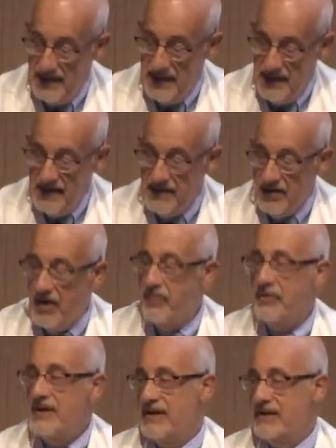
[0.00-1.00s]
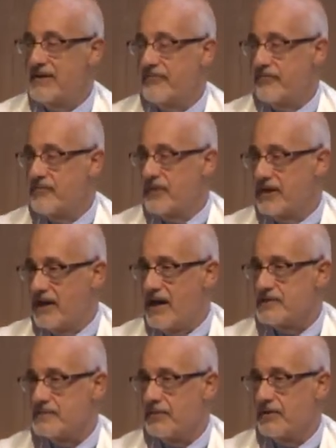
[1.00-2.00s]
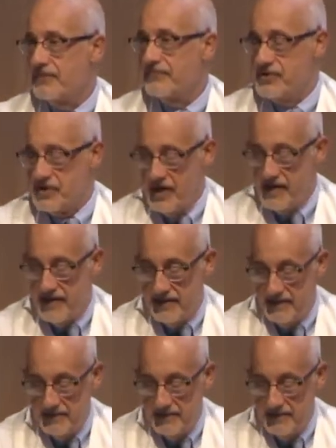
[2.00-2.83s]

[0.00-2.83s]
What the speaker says: in our reading from the Gospel of John.